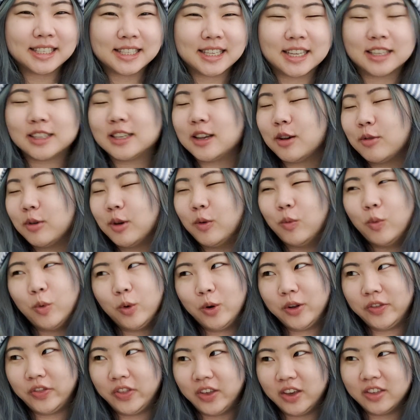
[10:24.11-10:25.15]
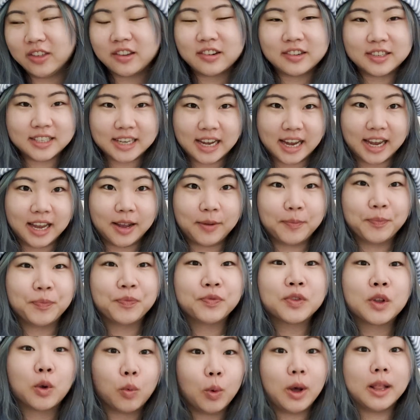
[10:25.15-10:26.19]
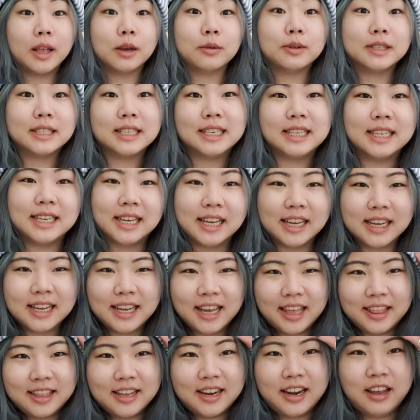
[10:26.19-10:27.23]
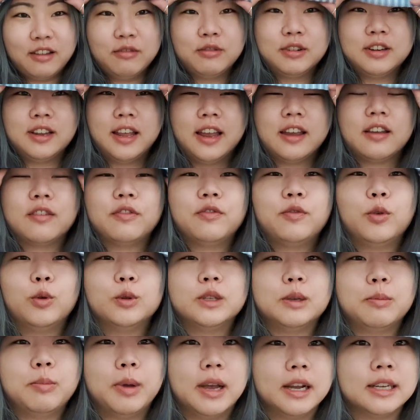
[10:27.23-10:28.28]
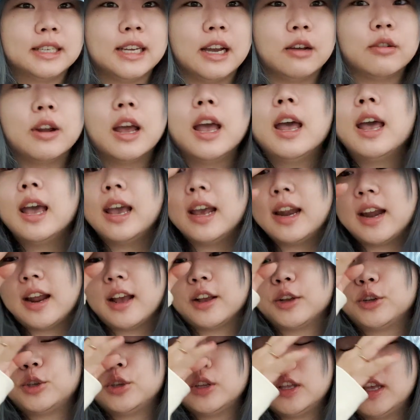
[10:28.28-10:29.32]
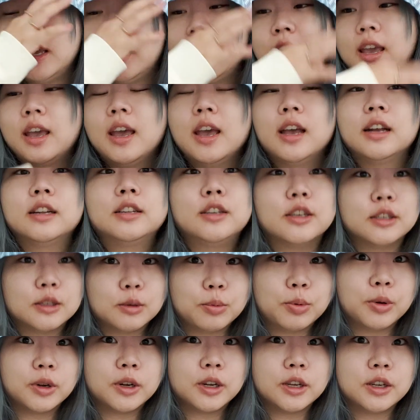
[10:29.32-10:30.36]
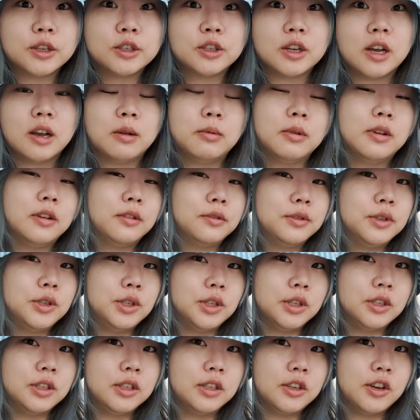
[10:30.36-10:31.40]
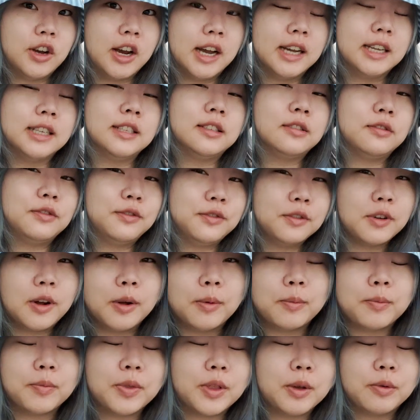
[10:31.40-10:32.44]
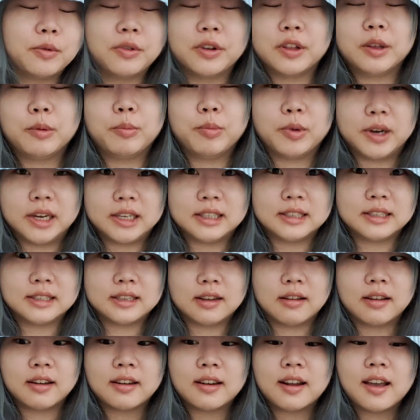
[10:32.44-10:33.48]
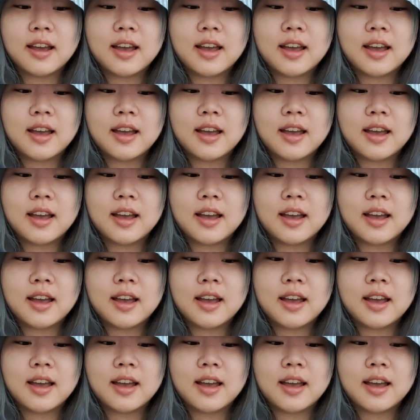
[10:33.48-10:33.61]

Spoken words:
That's how I wore it the other day while I was eating, and then I would like fold it back down. It actually does a pretty good job of shielding your eyes from the really bright sun.